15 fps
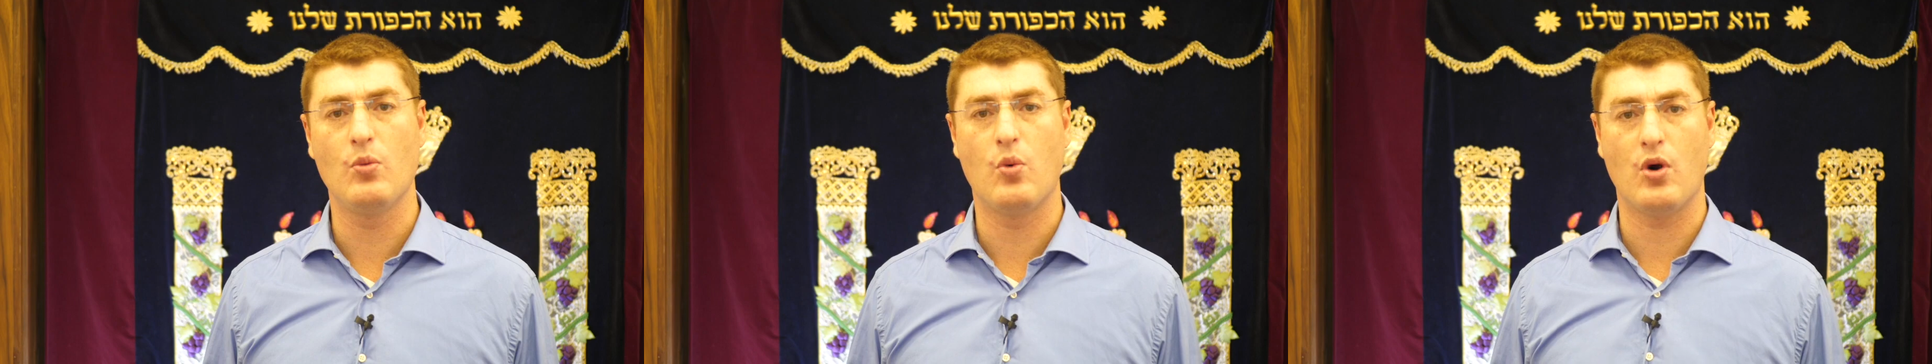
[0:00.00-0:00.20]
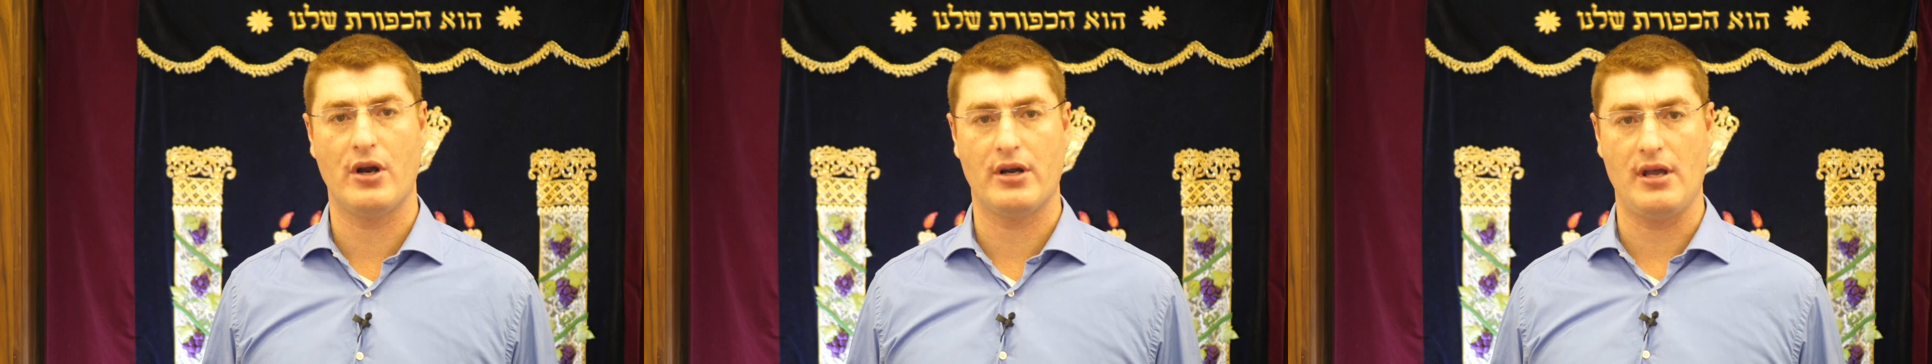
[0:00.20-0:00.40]

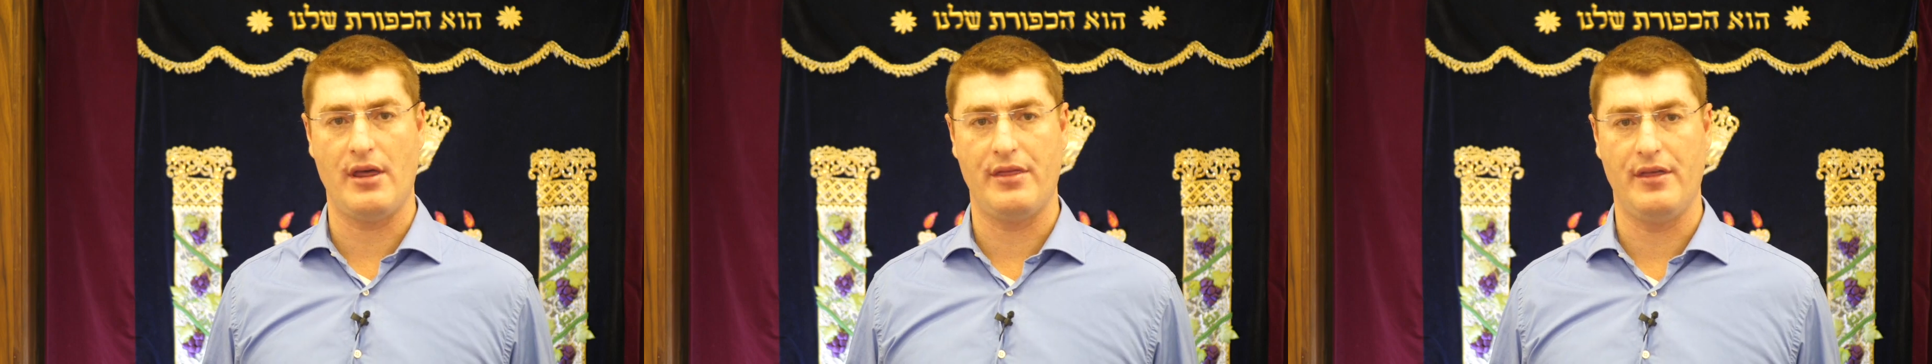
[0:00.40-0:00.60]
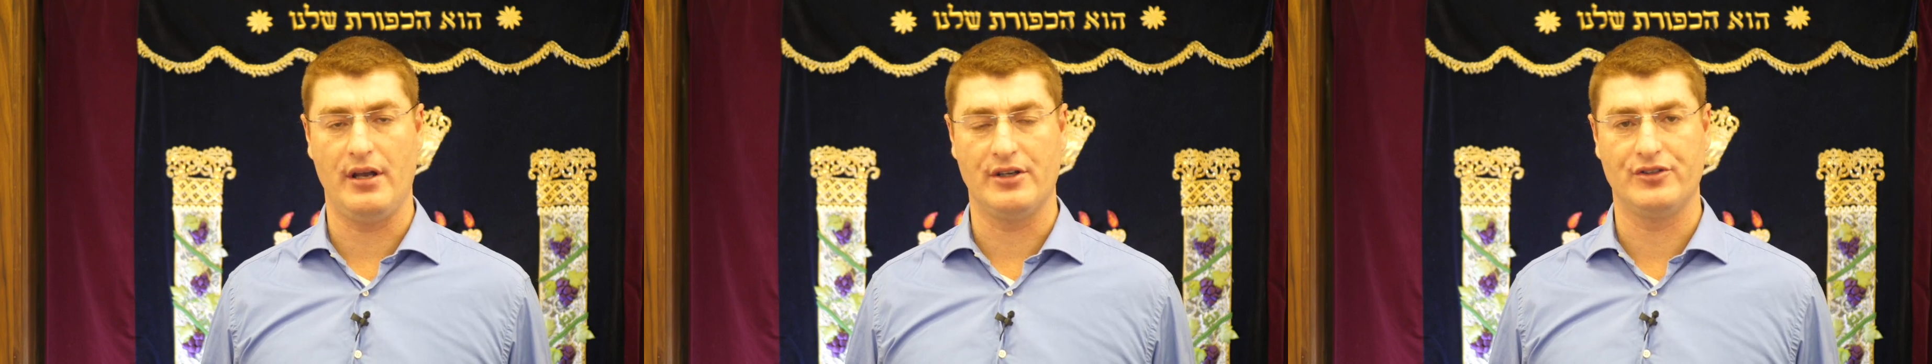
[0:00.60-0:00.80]
work
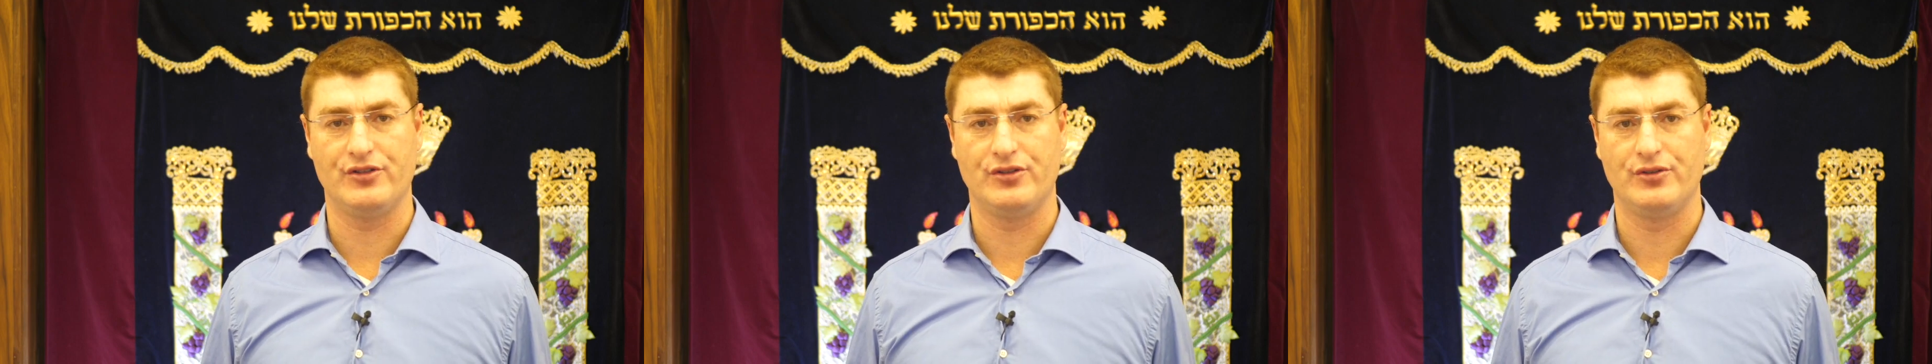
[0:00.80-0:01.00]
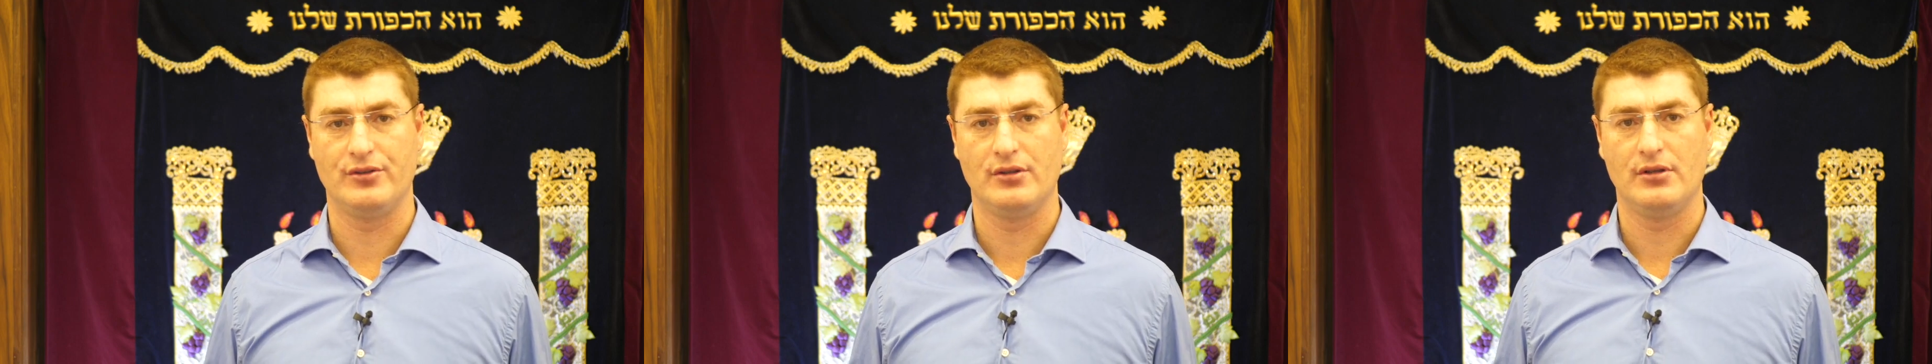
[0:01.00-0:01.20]

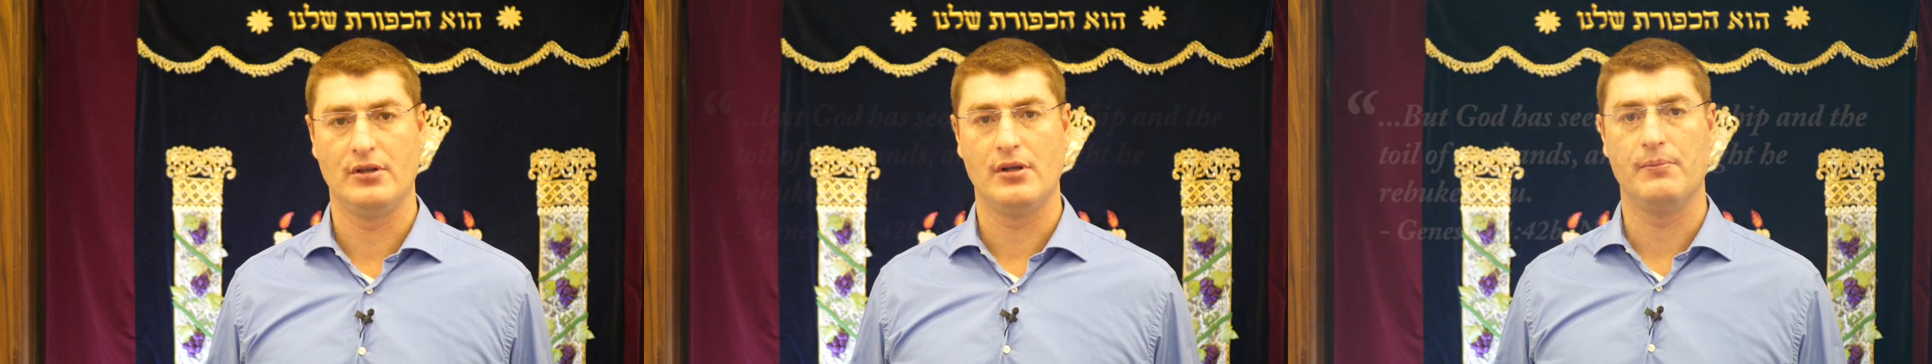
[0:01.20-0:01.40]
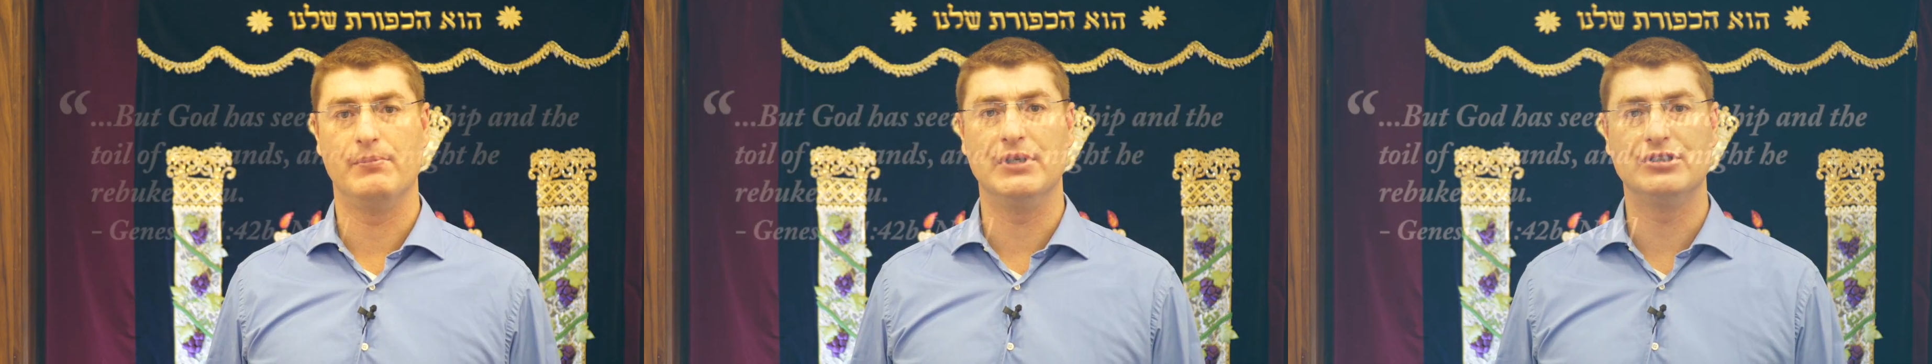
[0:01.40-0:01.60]
ethics.
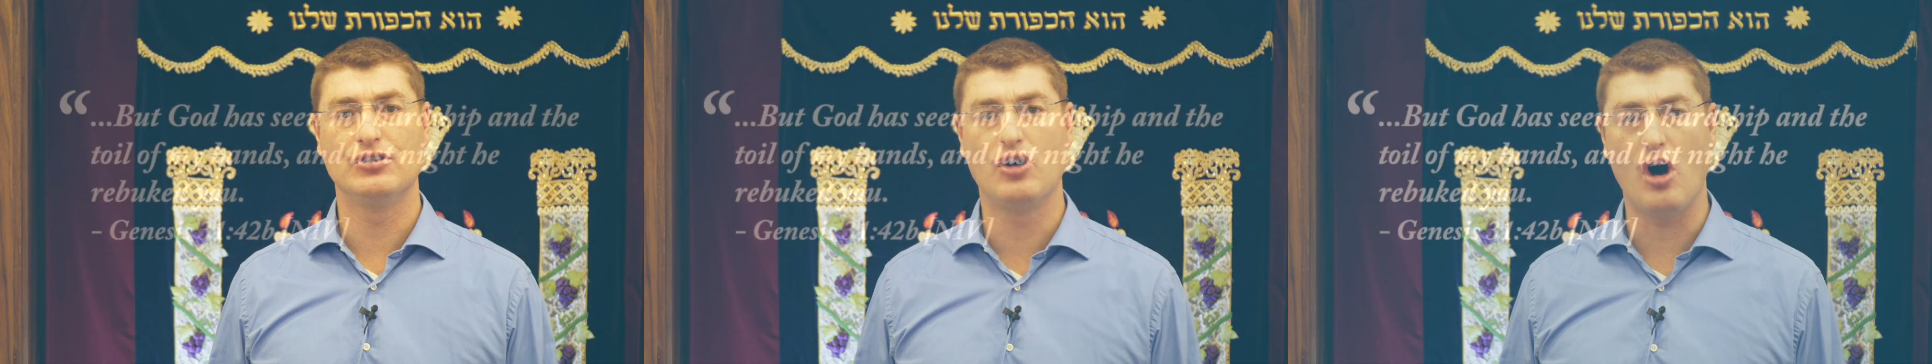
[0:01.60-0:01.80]
"But